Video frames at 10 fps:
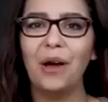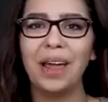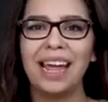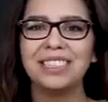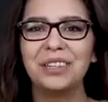
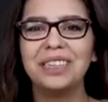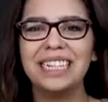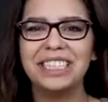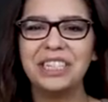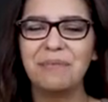Okay, so
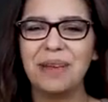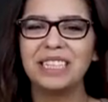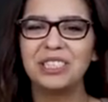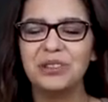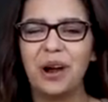let's jump
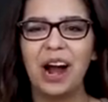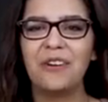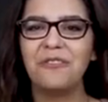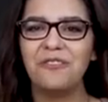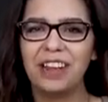into
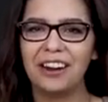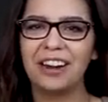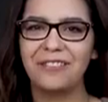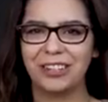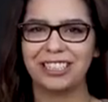our
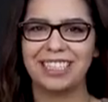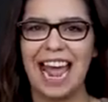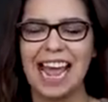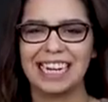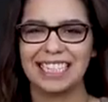very first
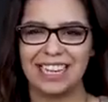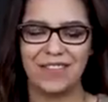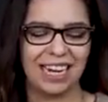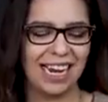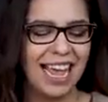
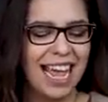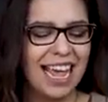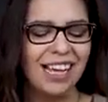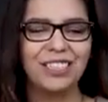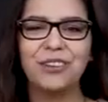activity.
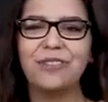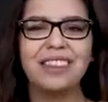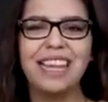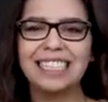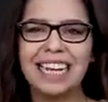So
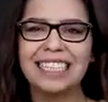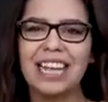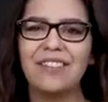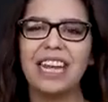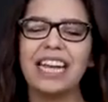this
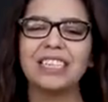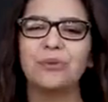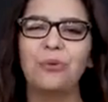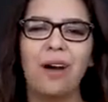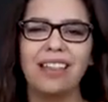activity
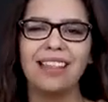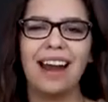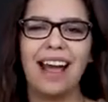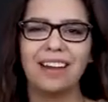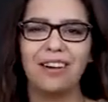is one
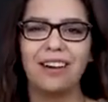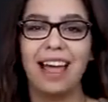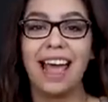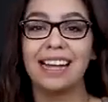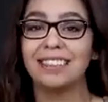that I call
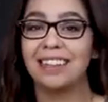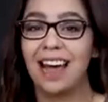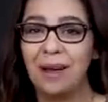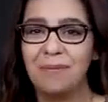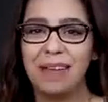Heads
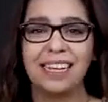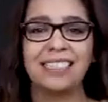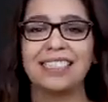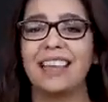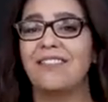Up.
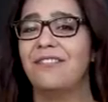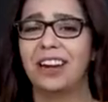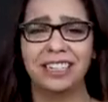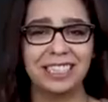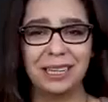It's
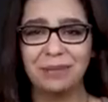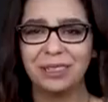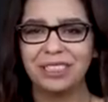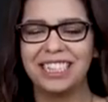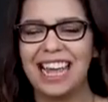very
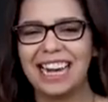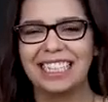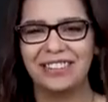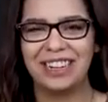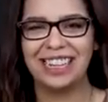similar to the
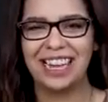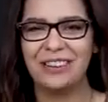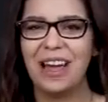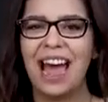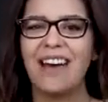activity that
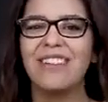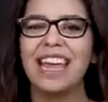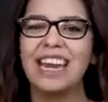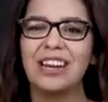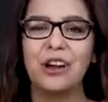you have
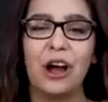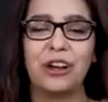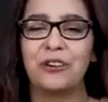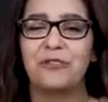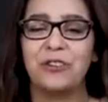on
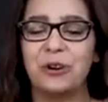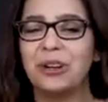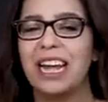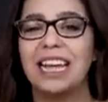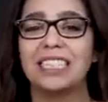your
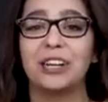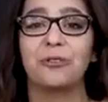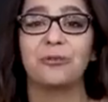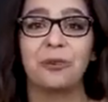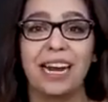phone. It's a
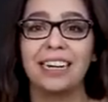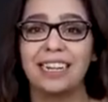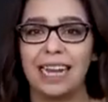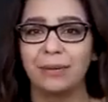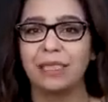great
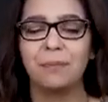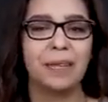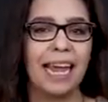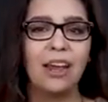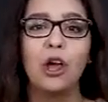game to
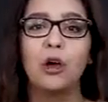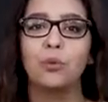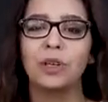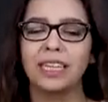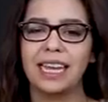play
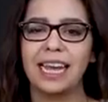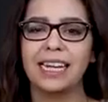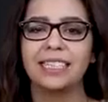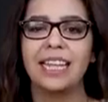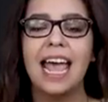with
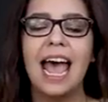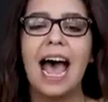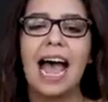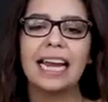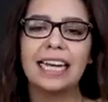kids.
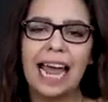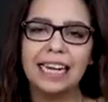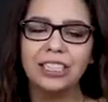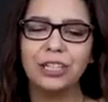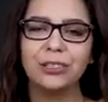I
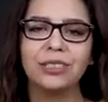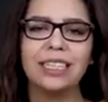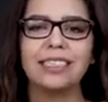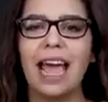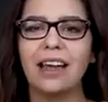like to use
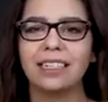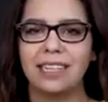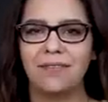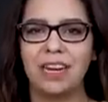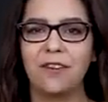this
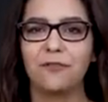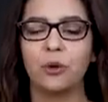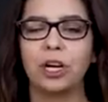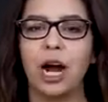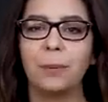activity
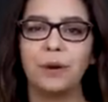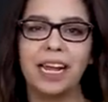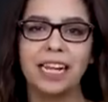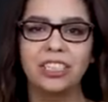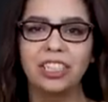for
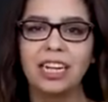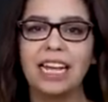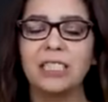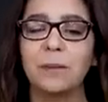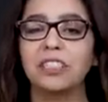comprehension,
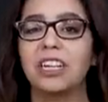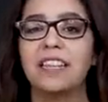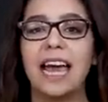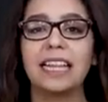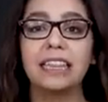especially
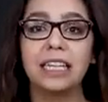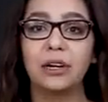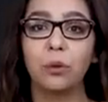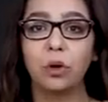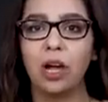that
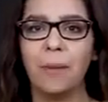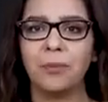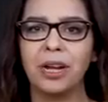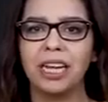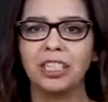literal
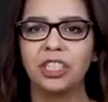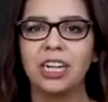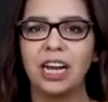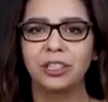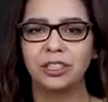
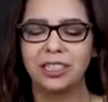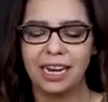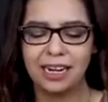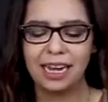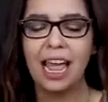comprehension
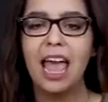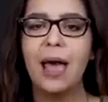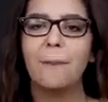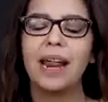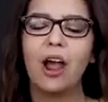understanding,
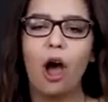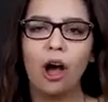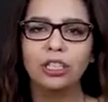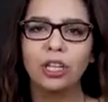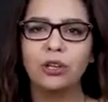but I
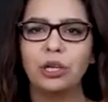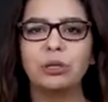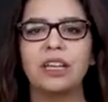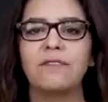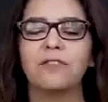also
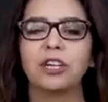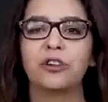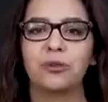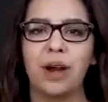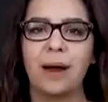use it for
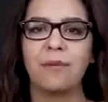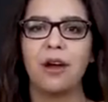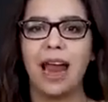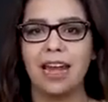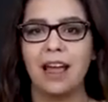
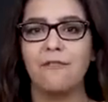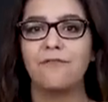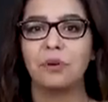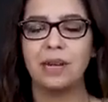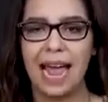grammar and
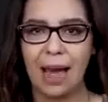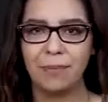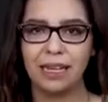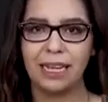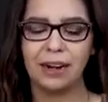
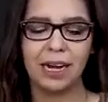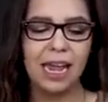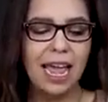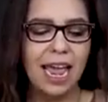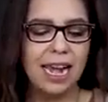vocabulary.
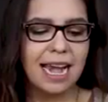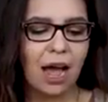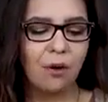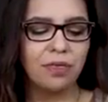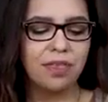
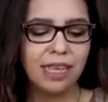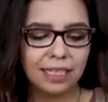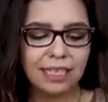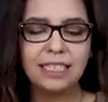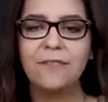Now,
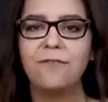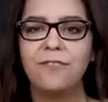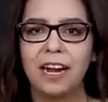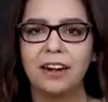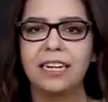this is a
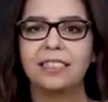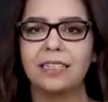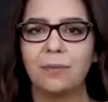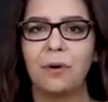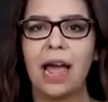very
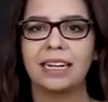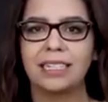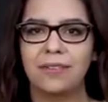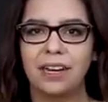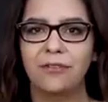simple
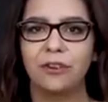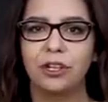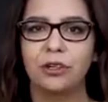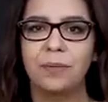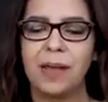activity for
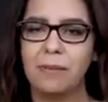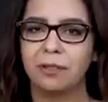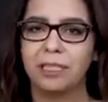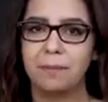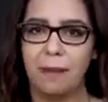you to be
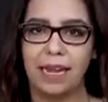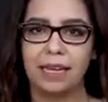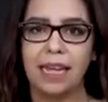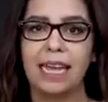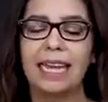able to
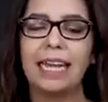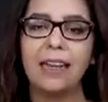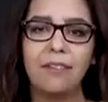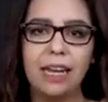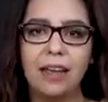make.
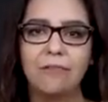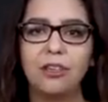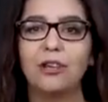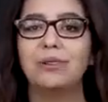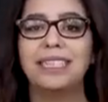Even if
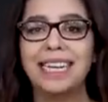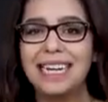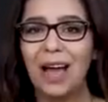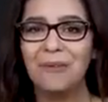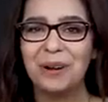you did
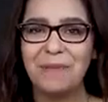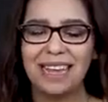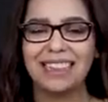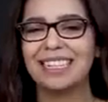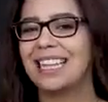not want to
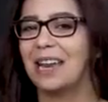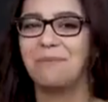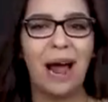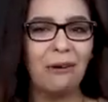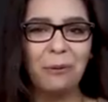make this
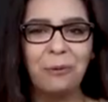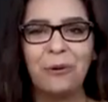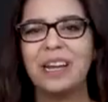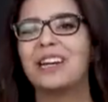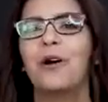in
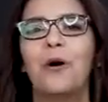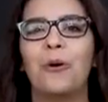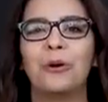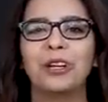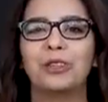PowerPoint
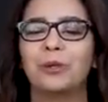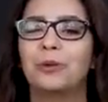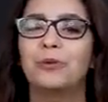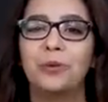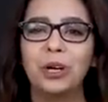or
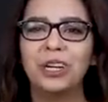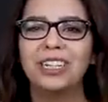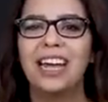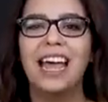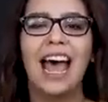through
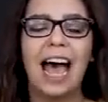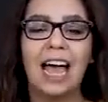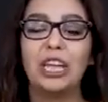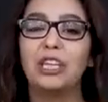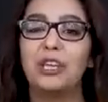Word,
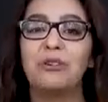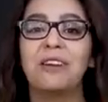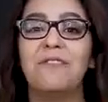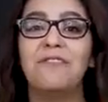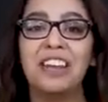you
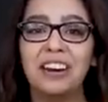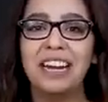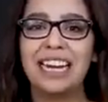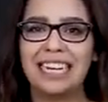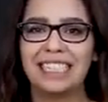could
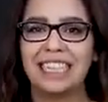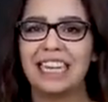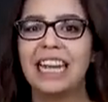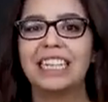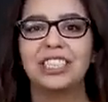very
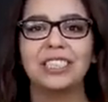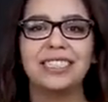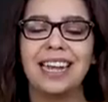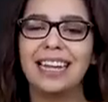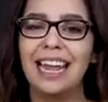easily
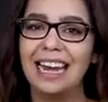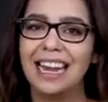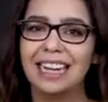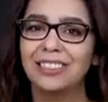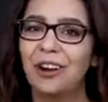just take
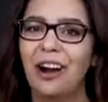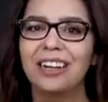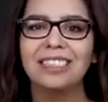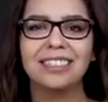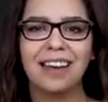index
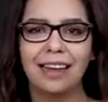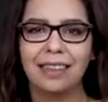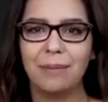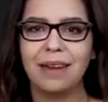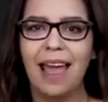cards,
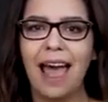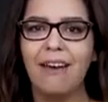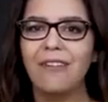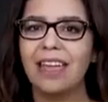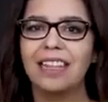cut them in
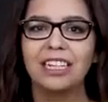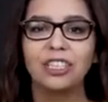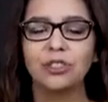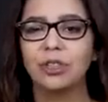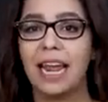half, and then
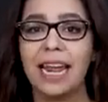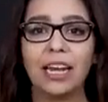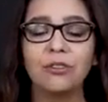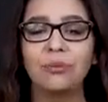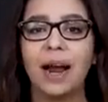just
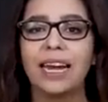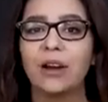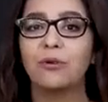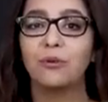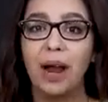hand write
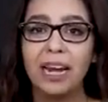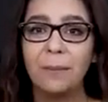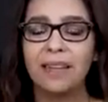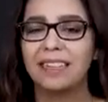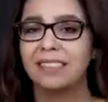it right
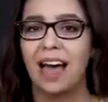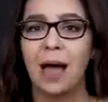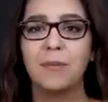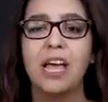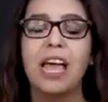up at the top.